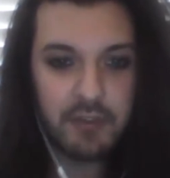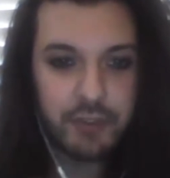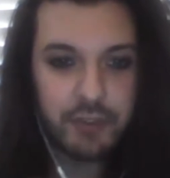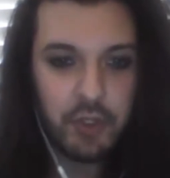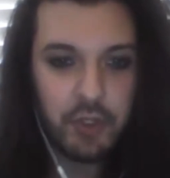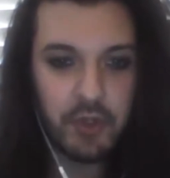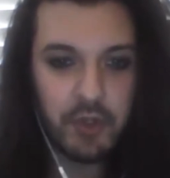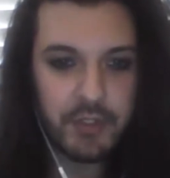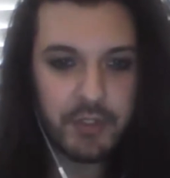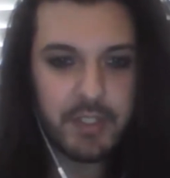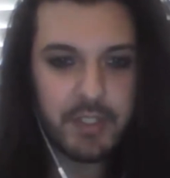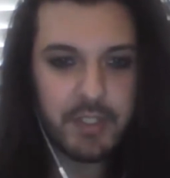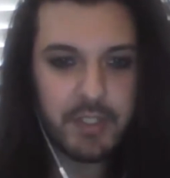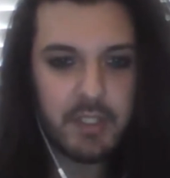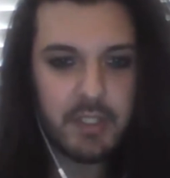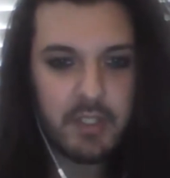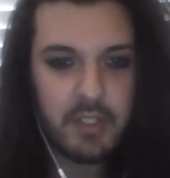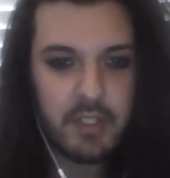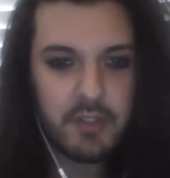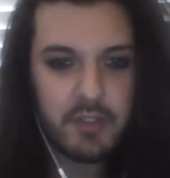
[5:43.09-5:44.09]
Sean,
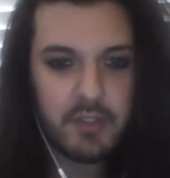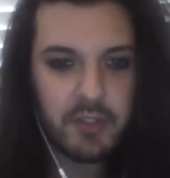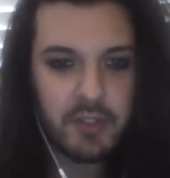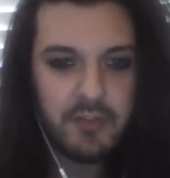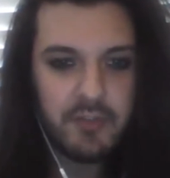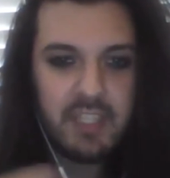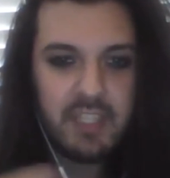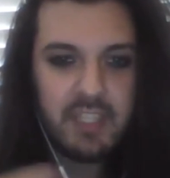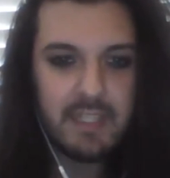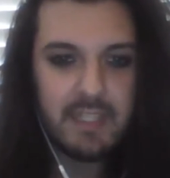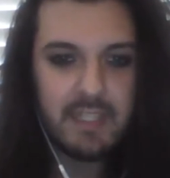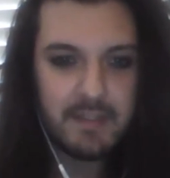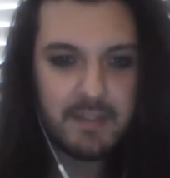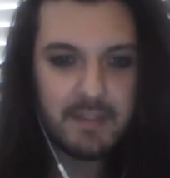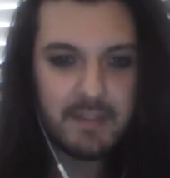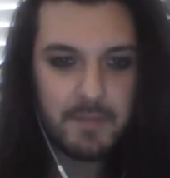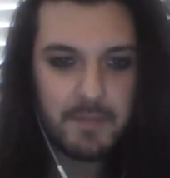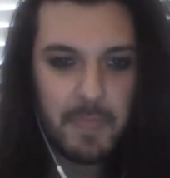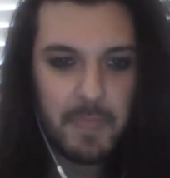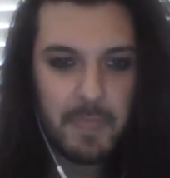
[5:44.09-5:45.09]
Sean Reed.
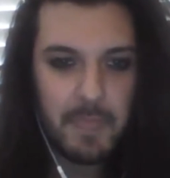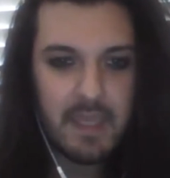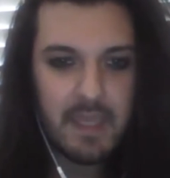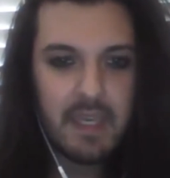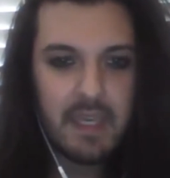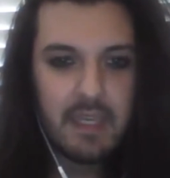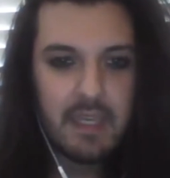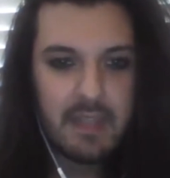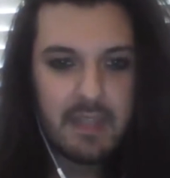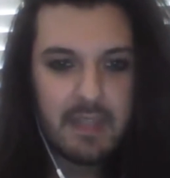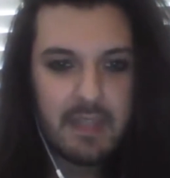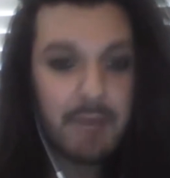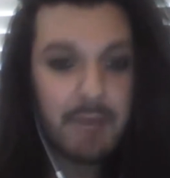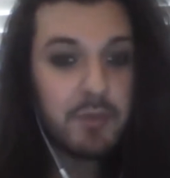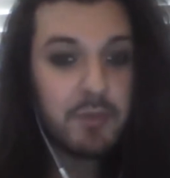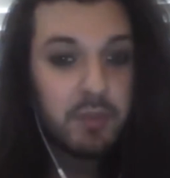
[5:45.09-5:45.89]
That